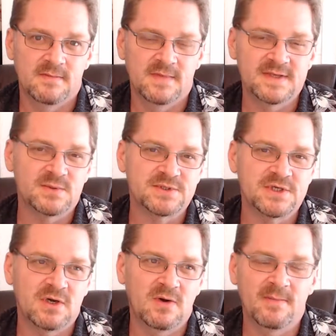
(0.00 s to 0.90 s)
This will
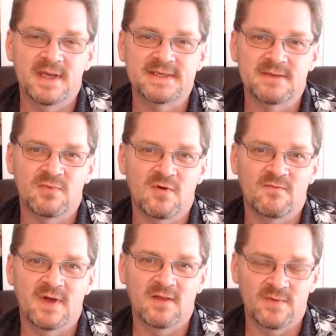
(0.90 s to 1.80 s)
show a basic
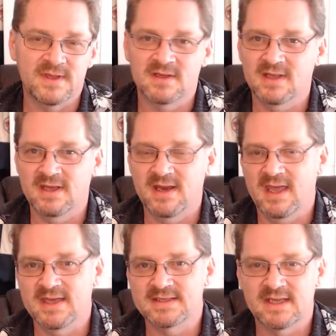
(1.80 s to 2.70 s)
profile of what the client
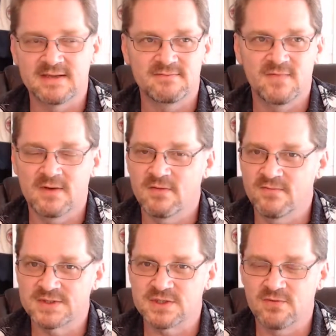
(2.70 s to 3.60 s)
has, like their
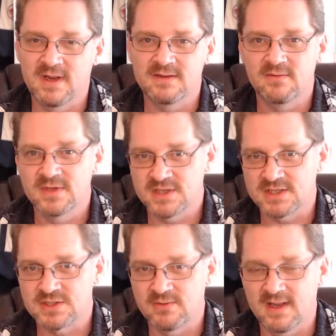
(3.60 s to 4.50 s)
revision rate, the
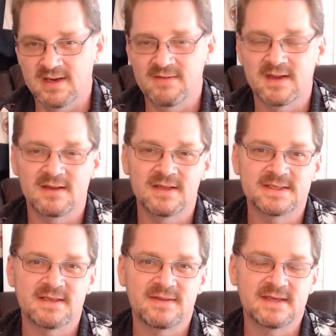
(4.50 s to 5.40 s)
rejection rate, and then a
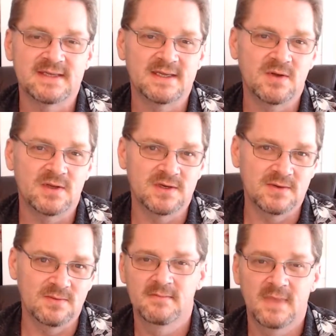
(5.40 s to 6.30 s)
list of things that you can
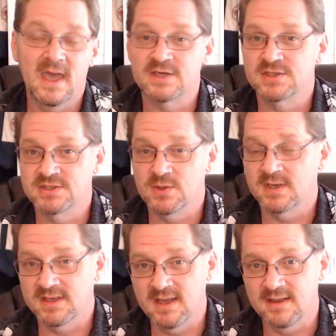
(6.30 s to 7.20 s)
do, actions you
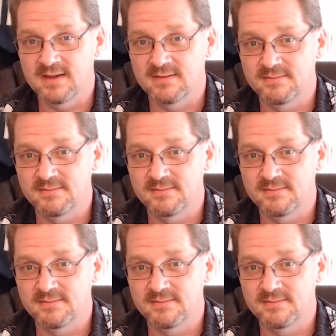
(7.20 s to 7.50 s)
can take.